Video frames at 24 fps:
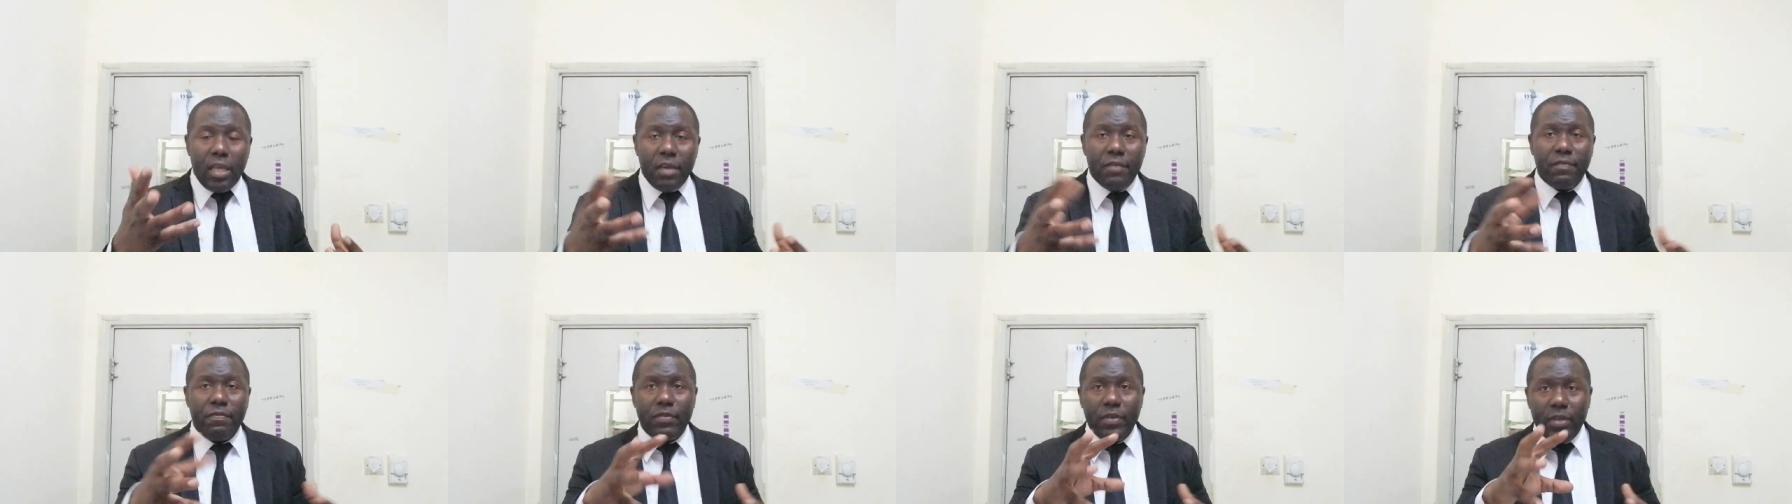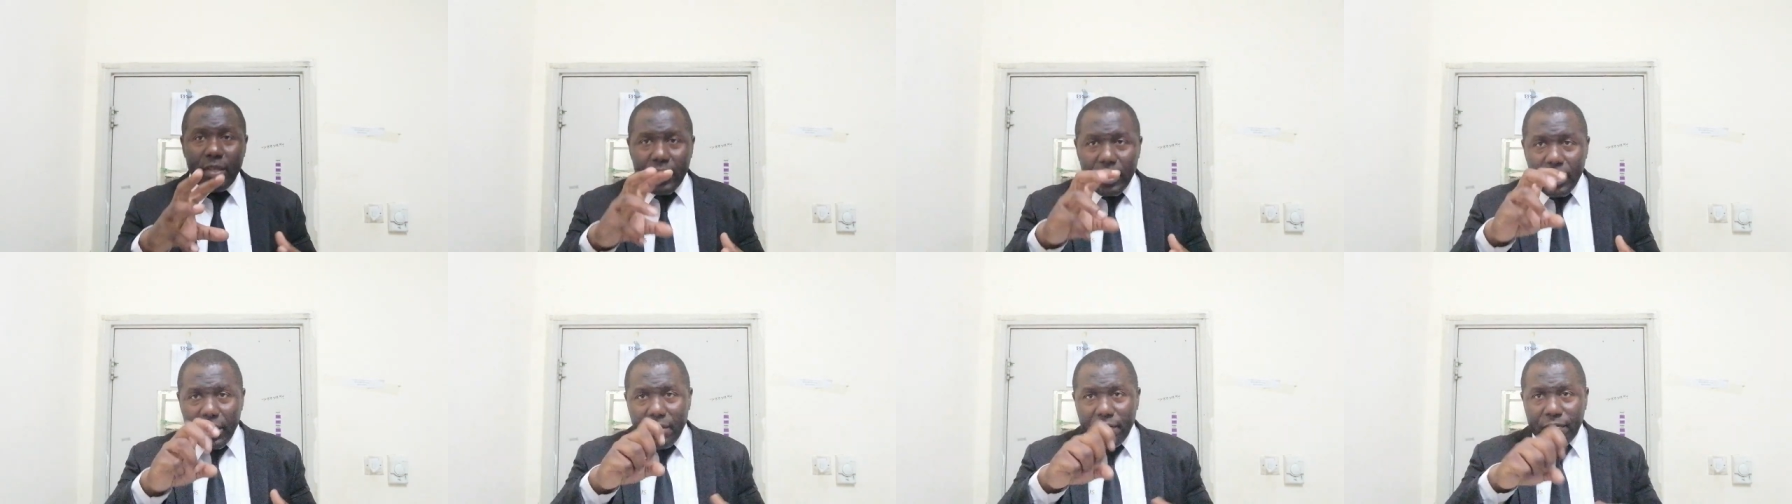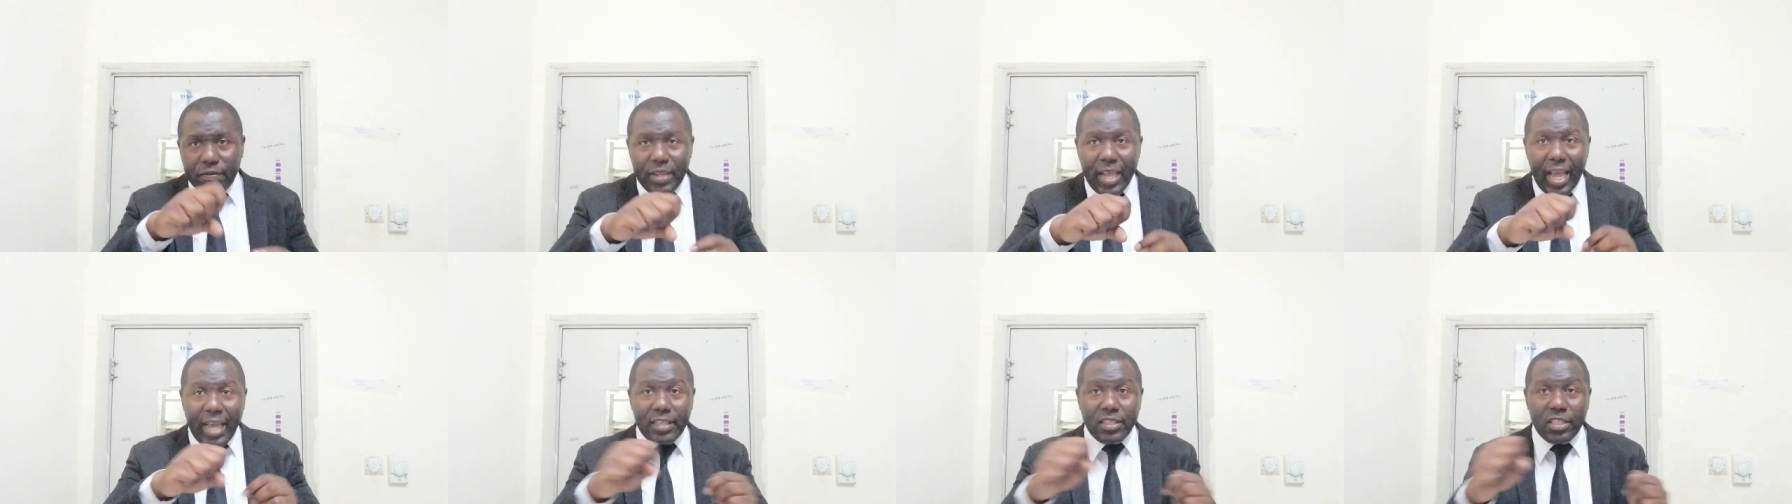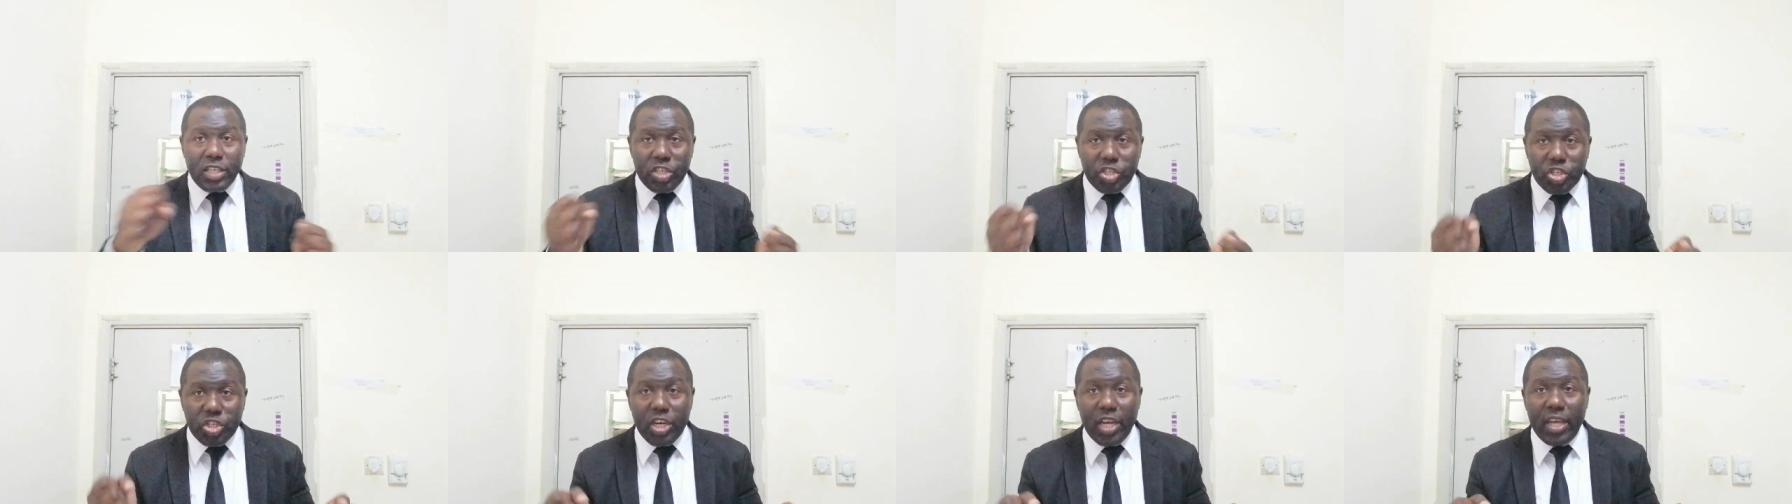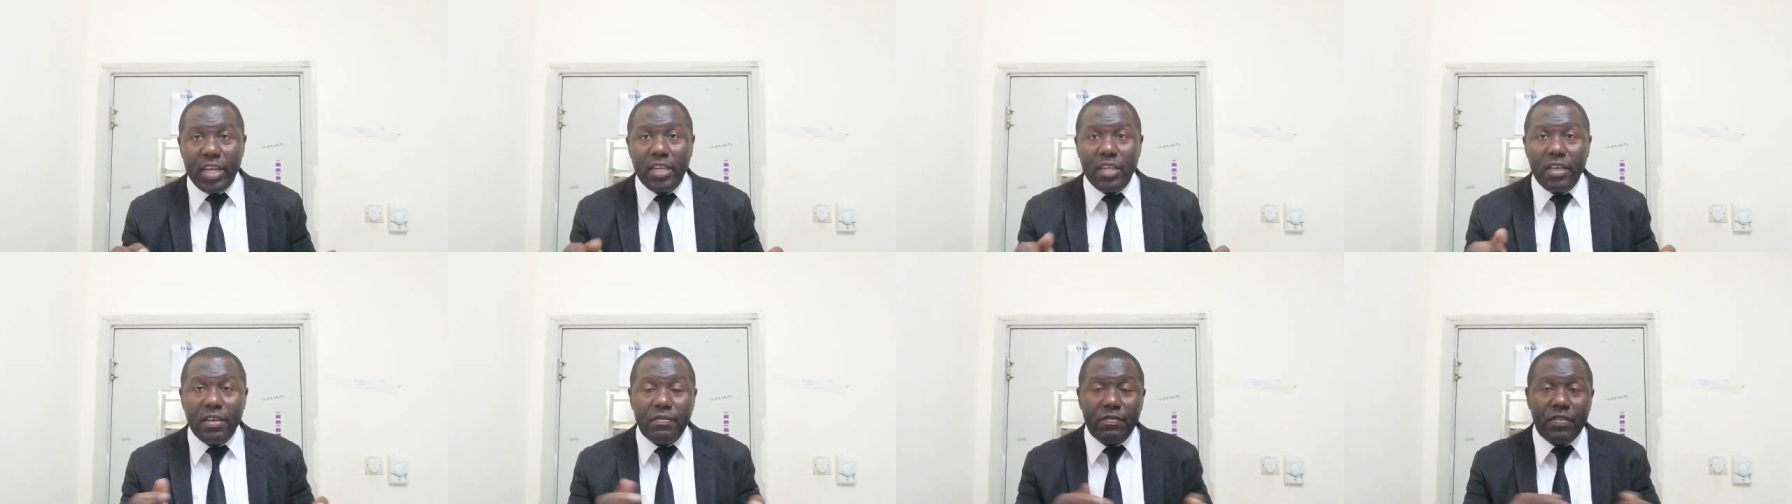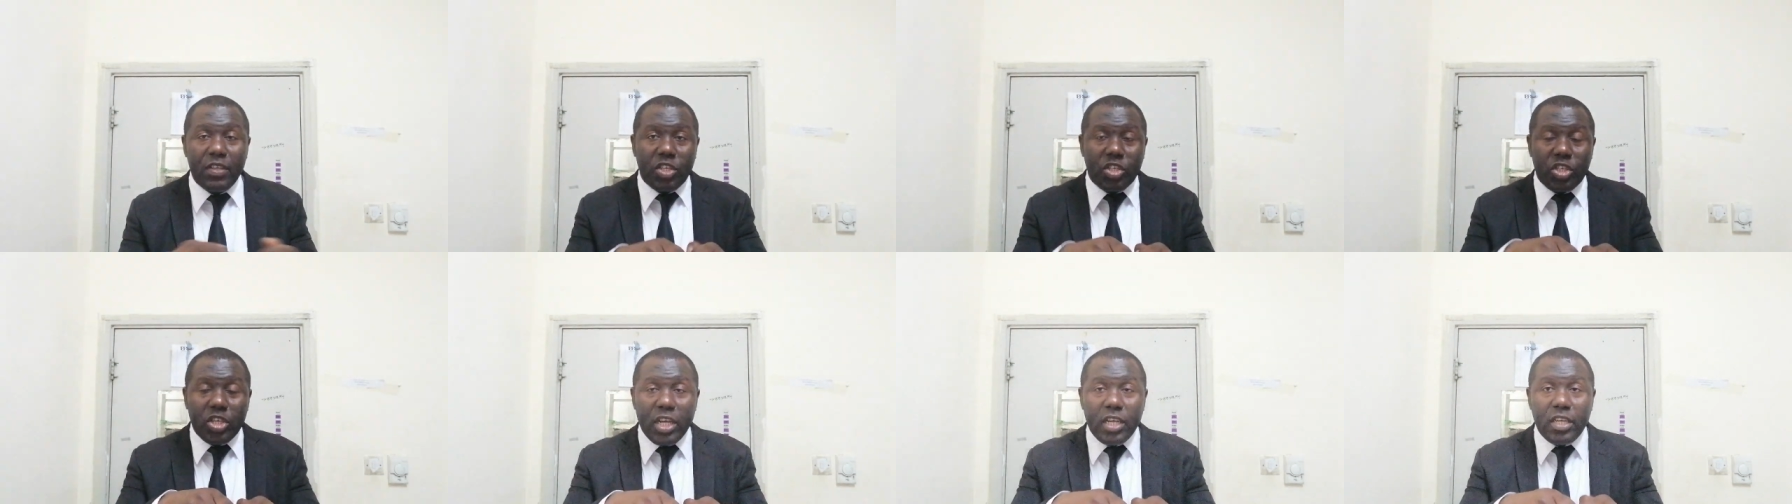if there is a chain, if
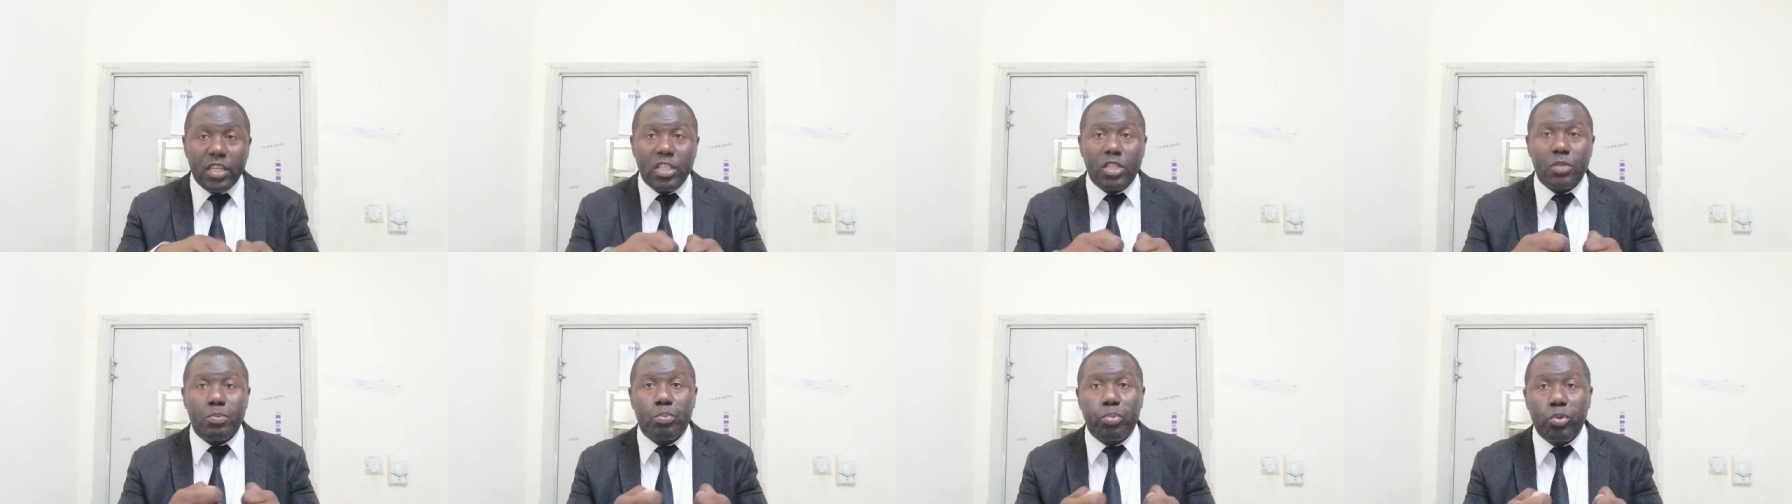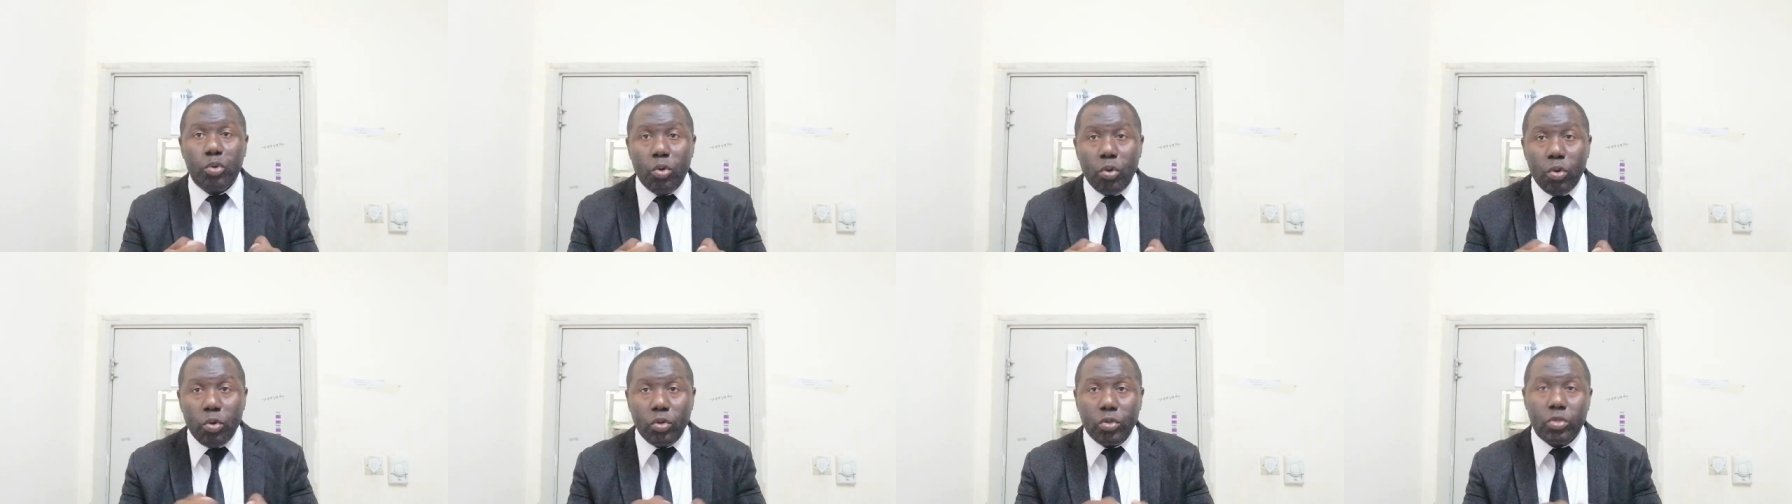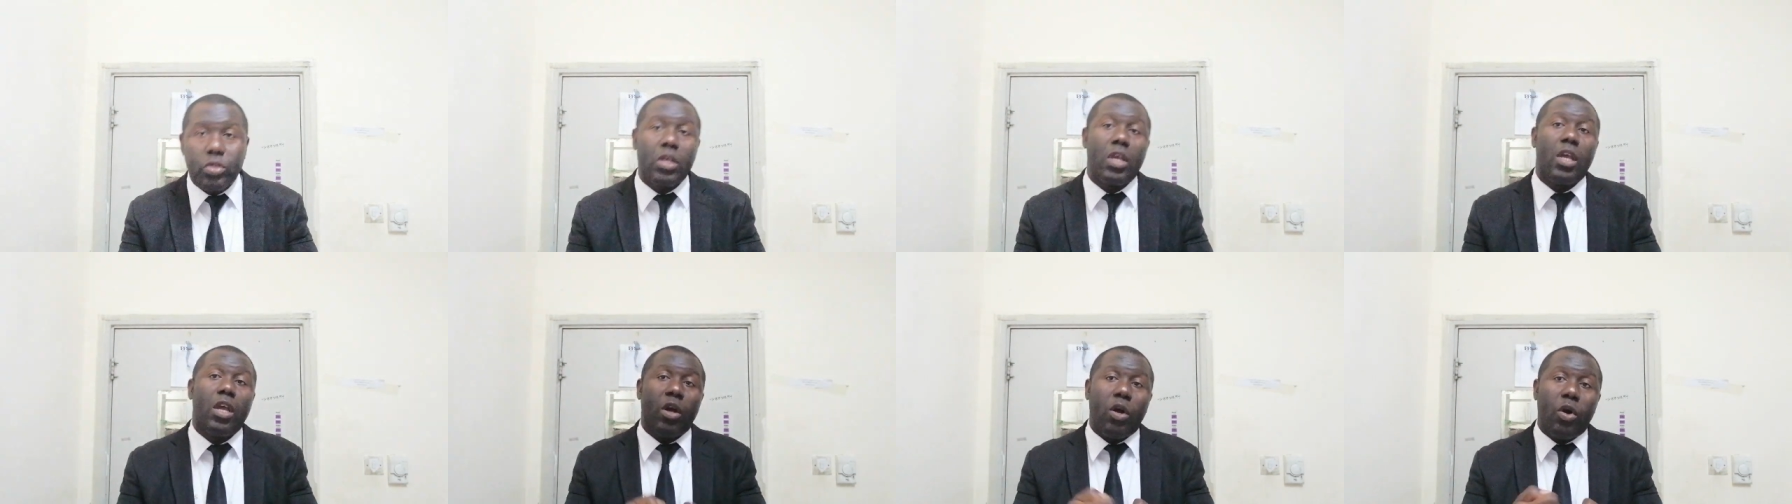the chain is bruised,